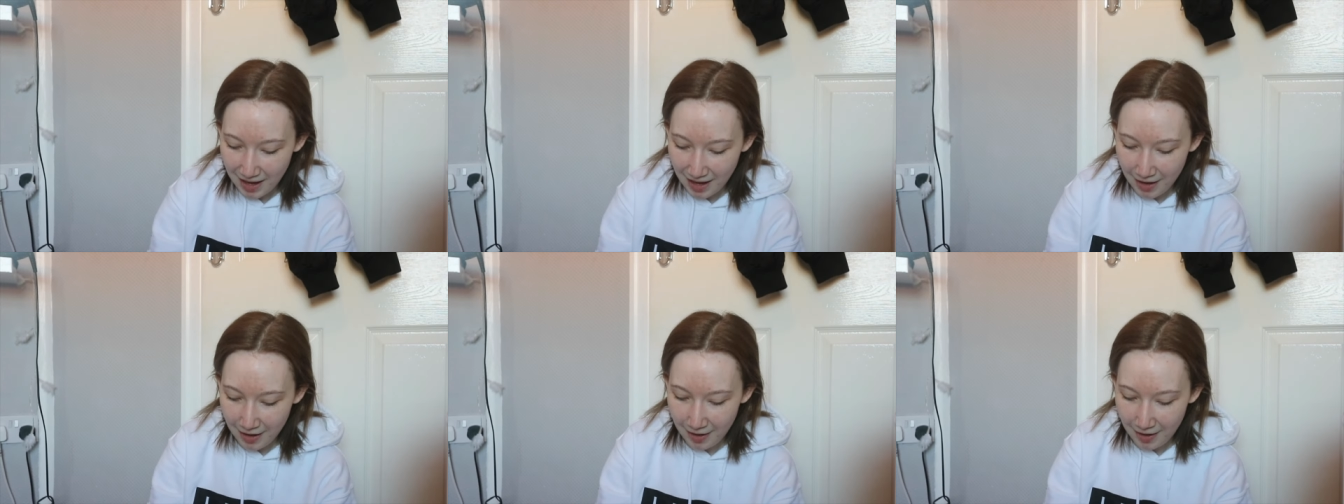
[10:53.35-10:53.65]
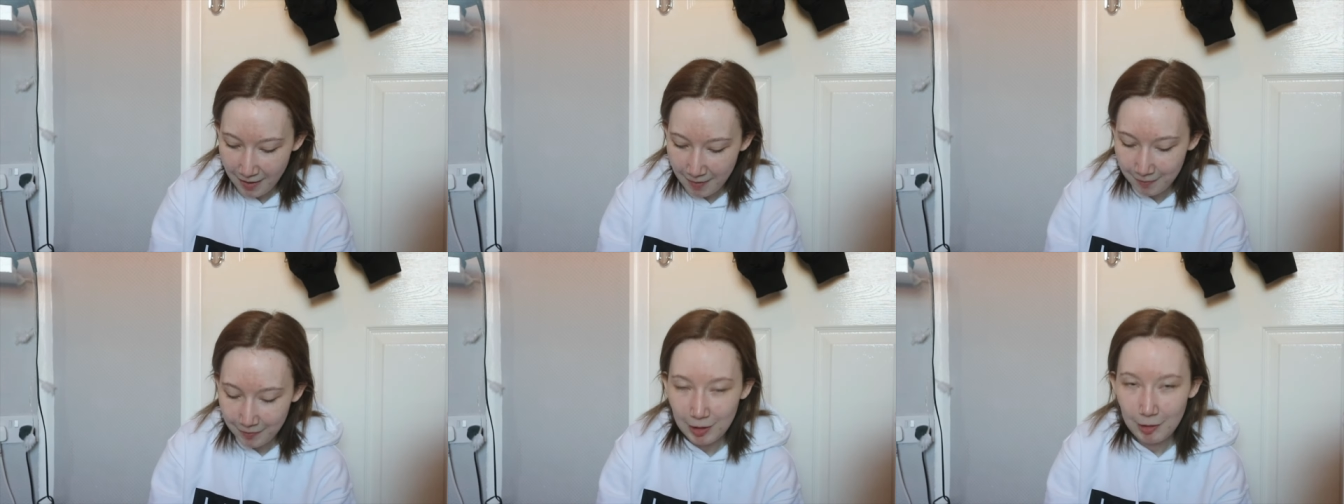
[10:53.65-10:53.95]

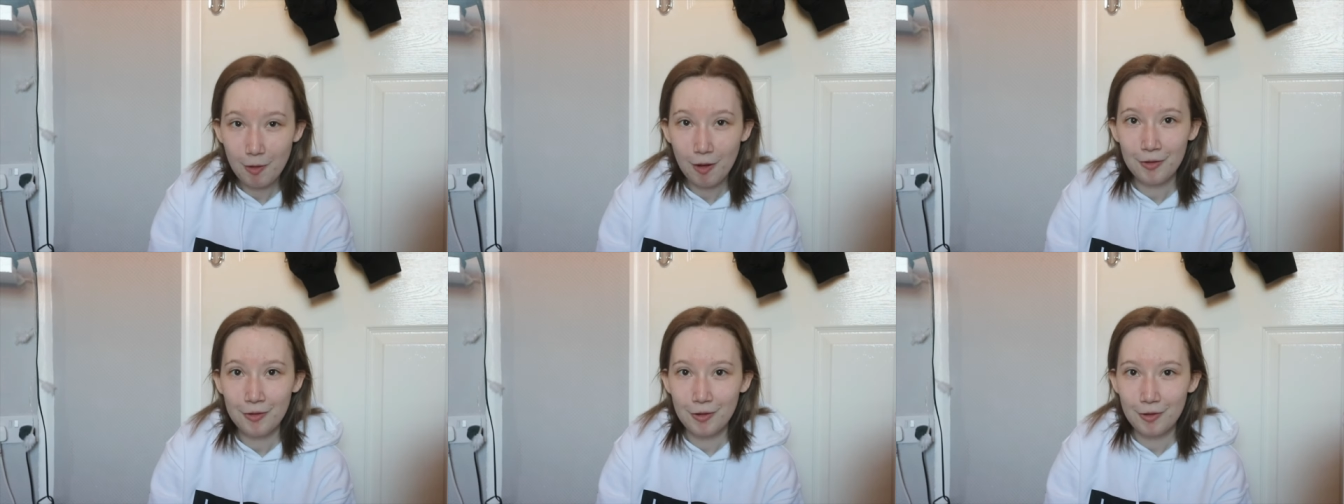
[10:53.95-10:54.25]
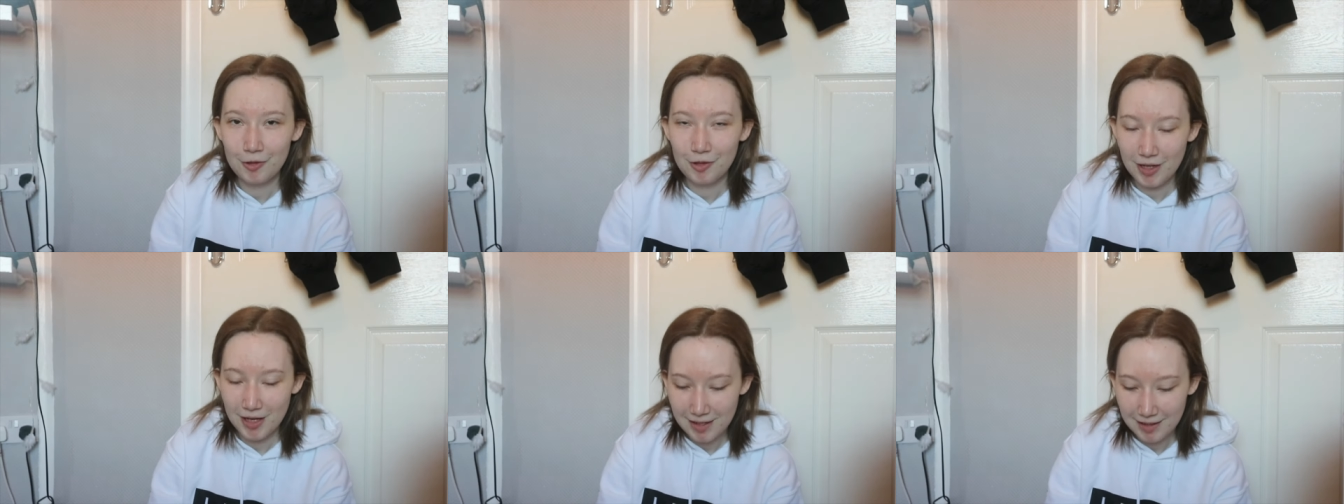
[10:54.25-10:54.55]
You all
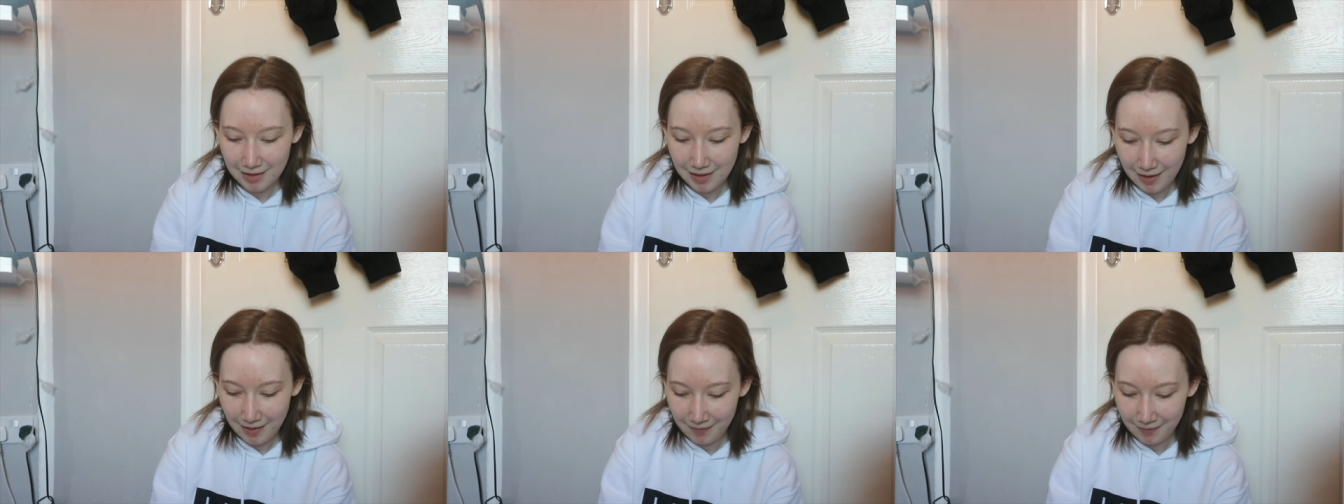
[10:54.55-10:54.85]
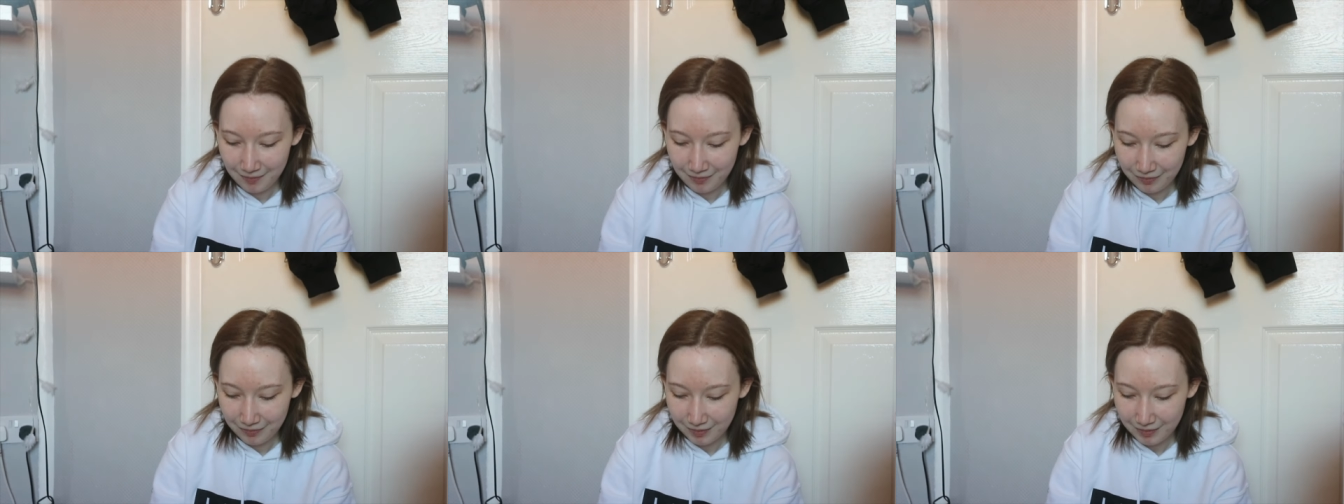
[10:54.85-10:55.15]
know Tracy,
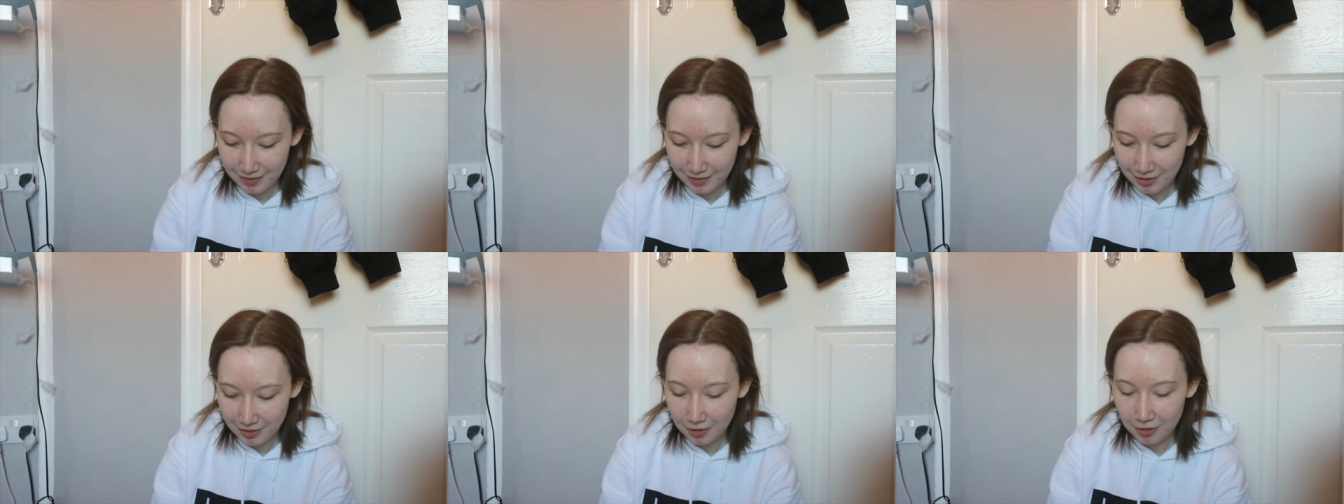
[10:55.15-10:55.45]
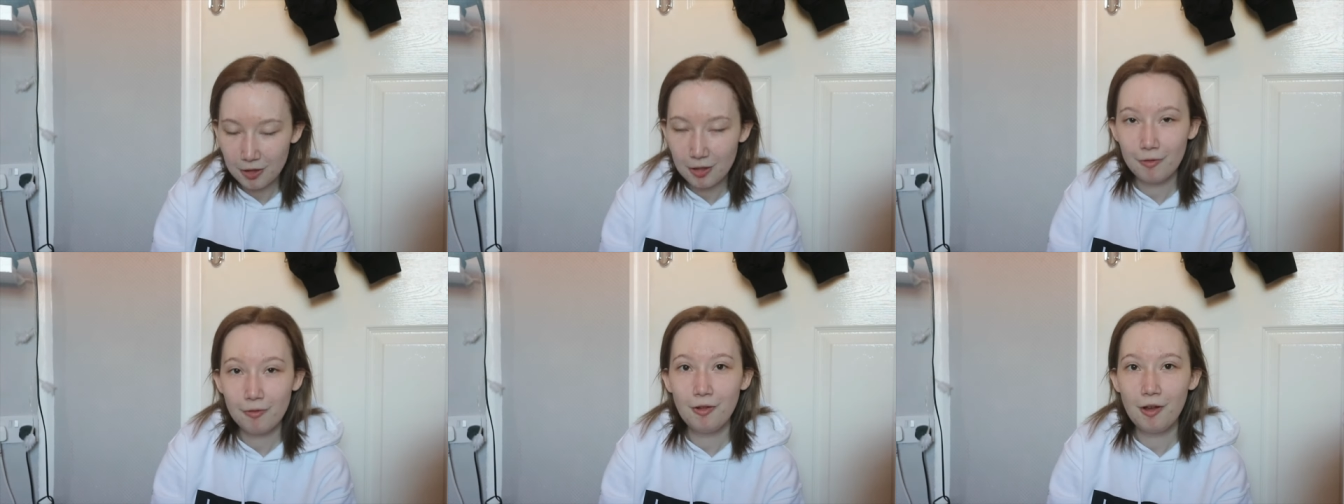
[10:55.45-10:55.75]

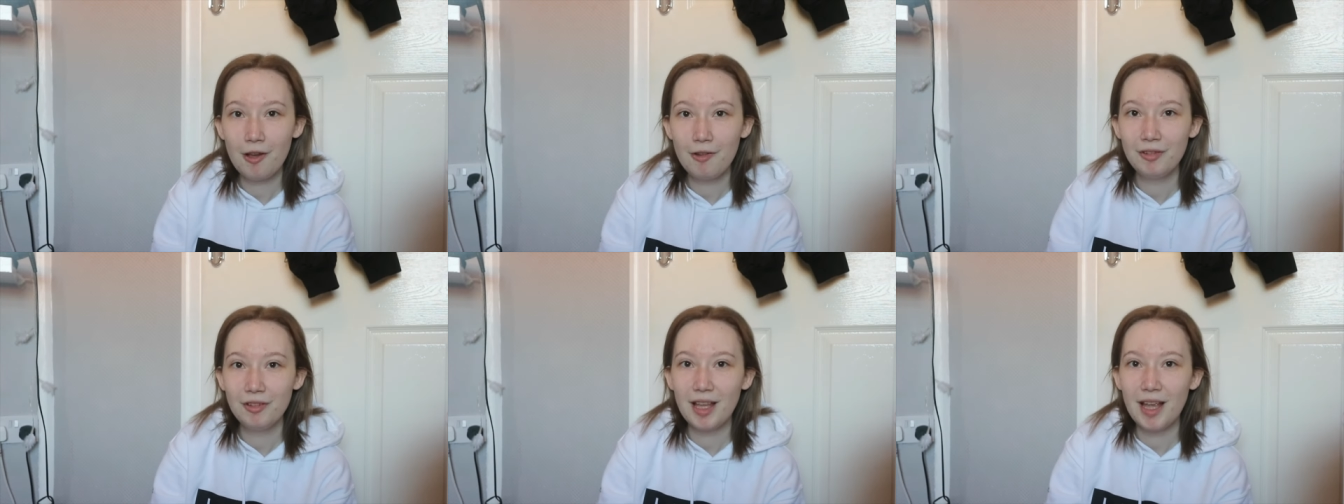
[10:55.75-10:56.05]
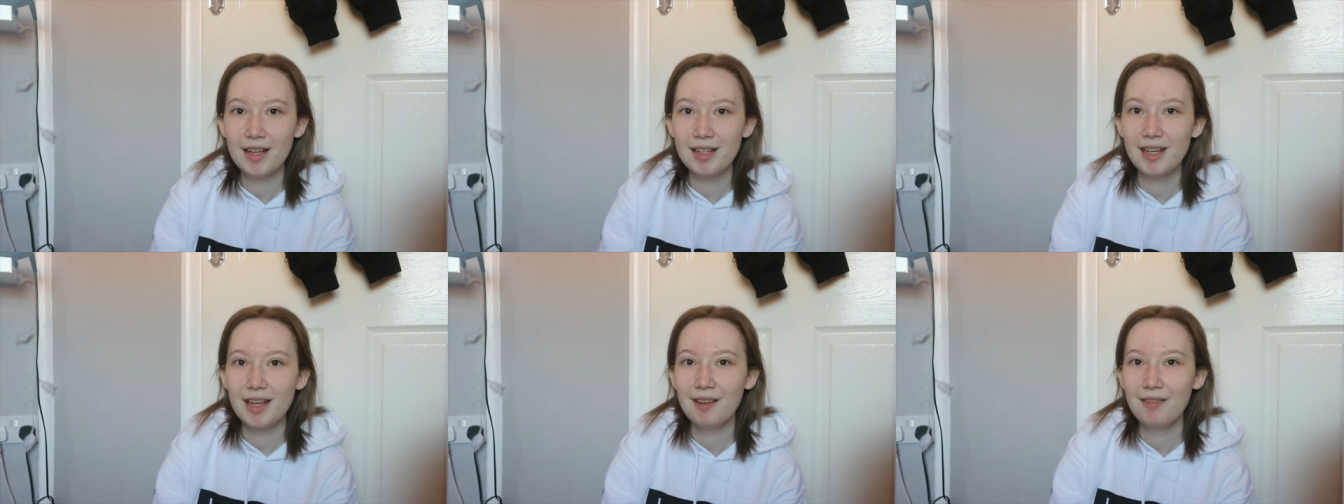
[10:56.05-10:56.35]
such a thoughtful
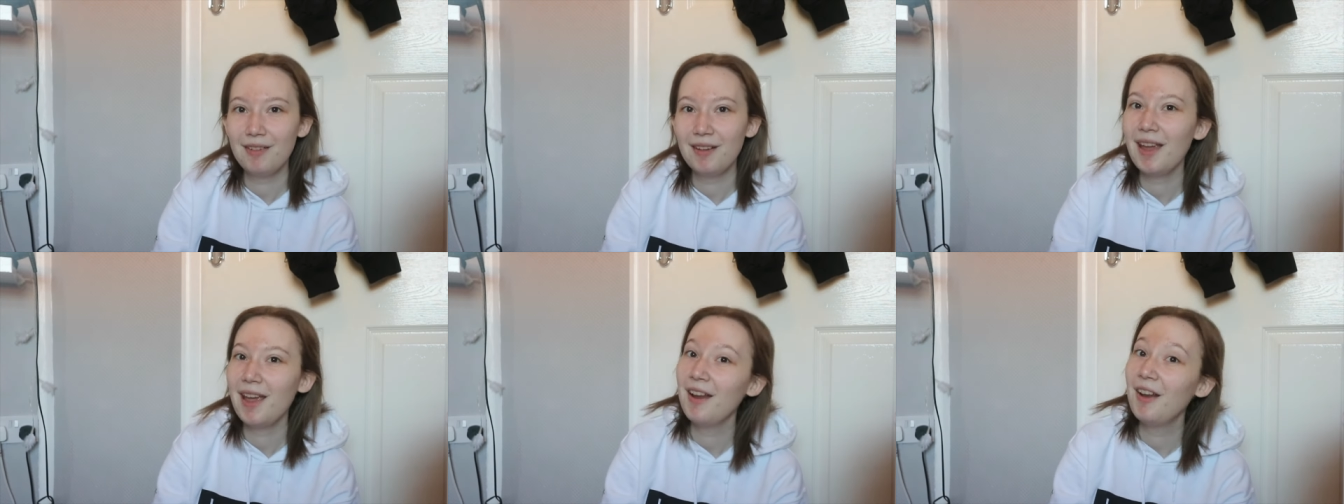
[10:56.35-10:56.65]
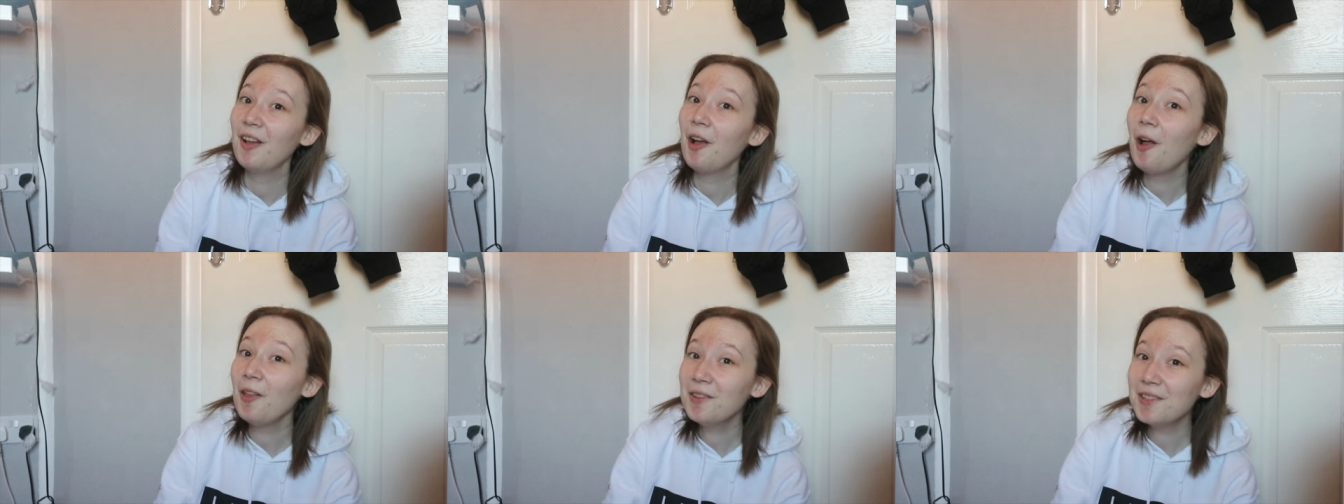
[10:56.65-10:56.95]
idea for
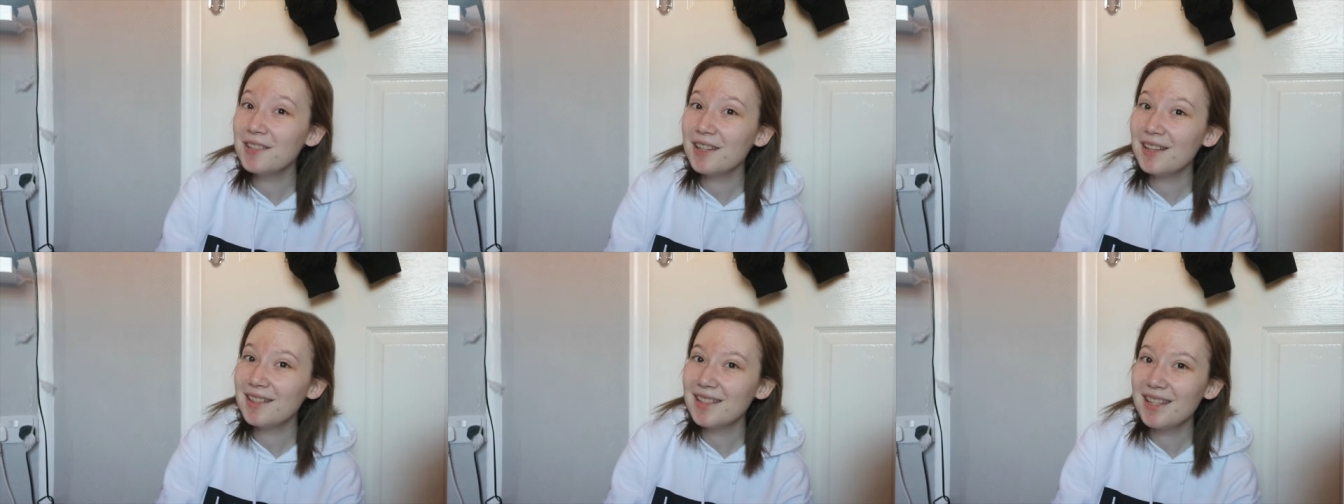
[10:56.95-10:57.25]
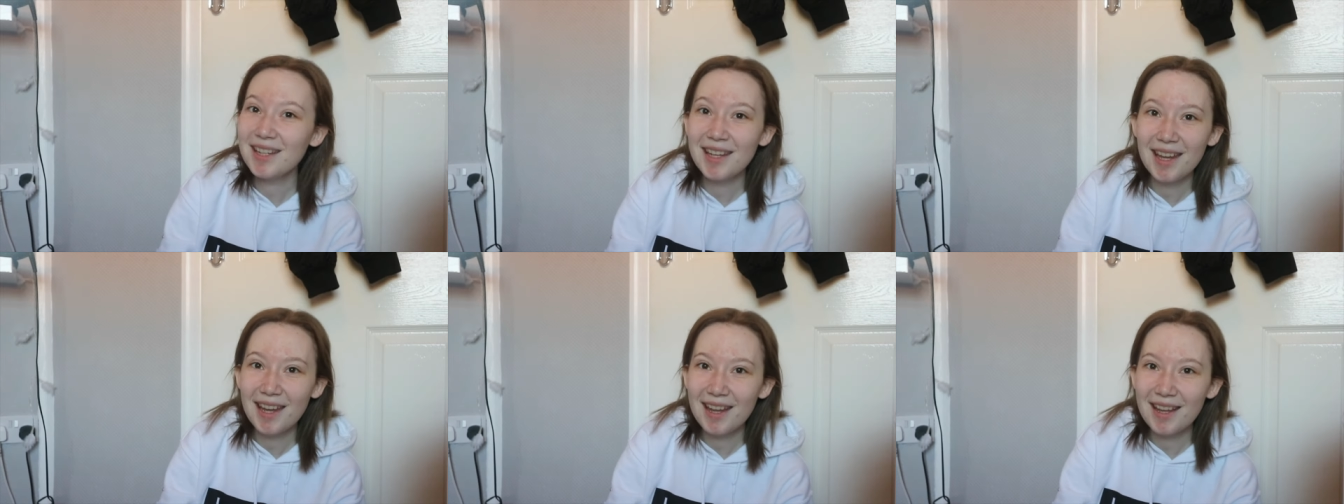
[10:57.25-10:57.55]
getting concert
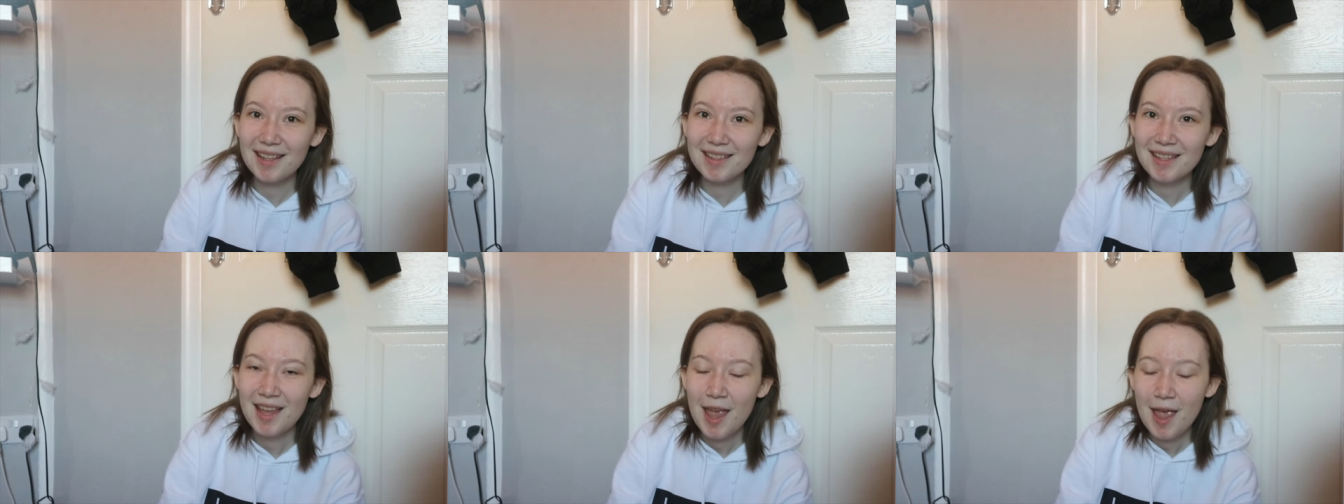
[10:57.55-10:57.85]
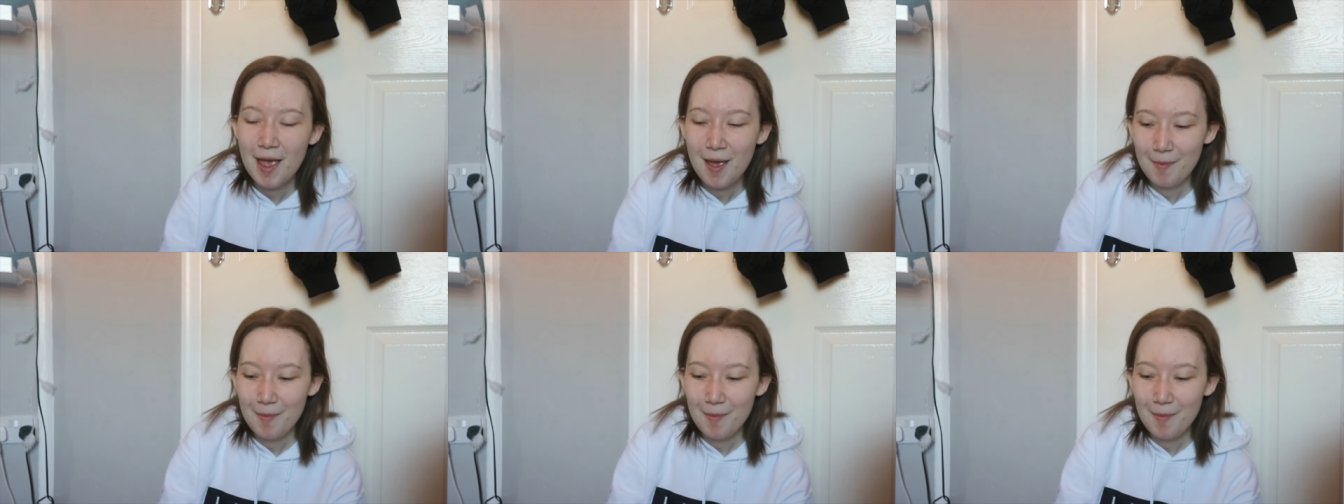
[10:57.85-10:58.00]
tickets,